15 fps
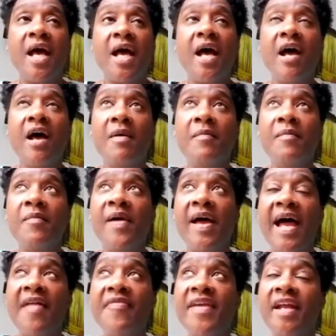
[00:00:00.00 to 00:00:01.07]

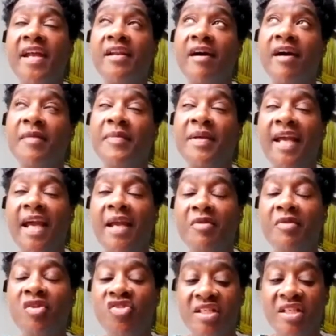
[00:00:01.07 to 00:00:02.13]
And then I became
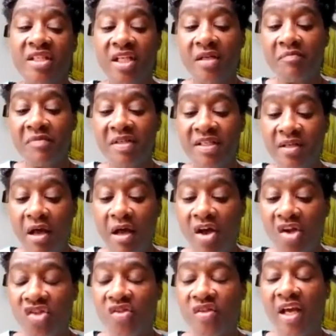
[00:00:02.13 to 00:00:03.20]
interested in
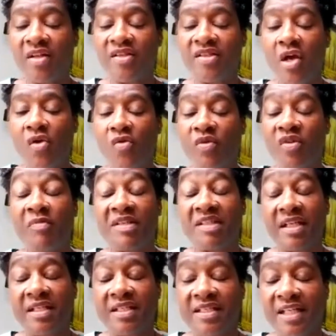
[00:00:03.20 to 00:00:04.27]
massage that dealt with
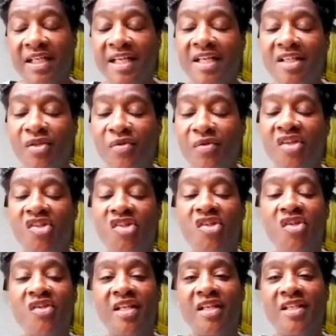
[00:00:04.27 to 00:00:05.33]
musculoskeletal
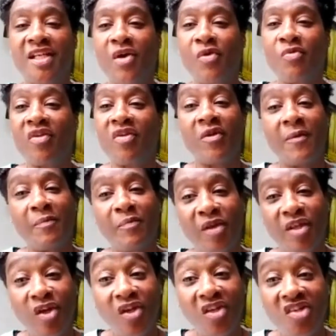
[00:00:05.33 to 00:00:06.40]
issues that dealt with
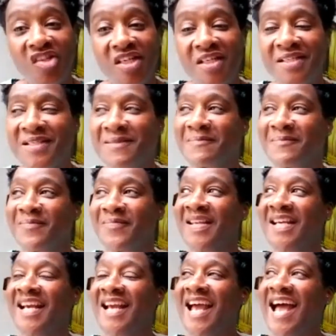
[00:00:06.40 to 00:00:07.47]
pathologies.
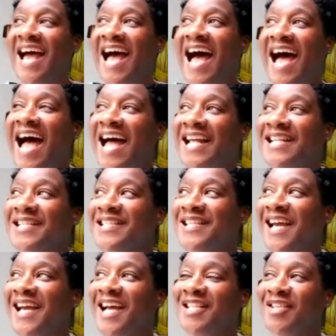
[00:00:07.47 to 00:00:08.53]
And
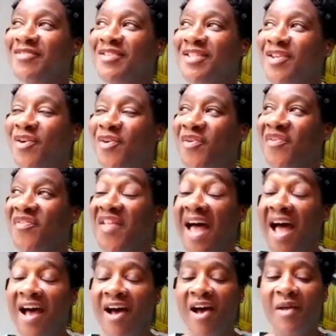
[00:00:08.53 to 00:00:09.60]
as a result of
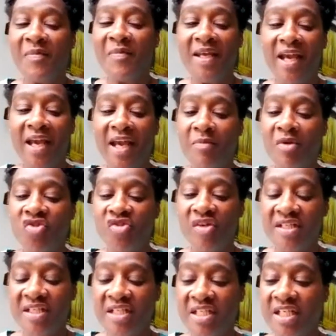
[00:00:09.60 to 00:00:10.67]
that, I became
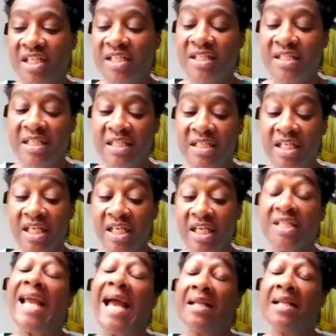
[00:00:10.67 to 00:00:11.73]
interested in the
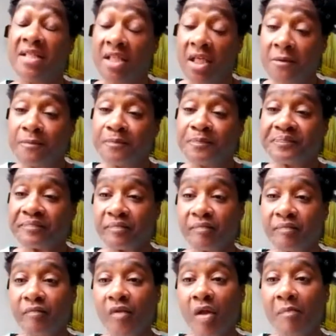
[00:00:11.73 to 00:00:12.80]
disease cancer,
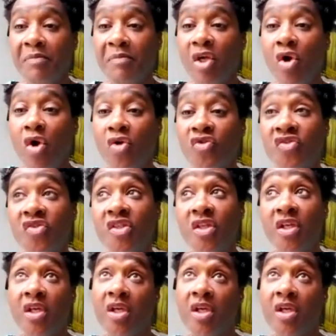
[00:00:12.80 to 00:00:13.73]
because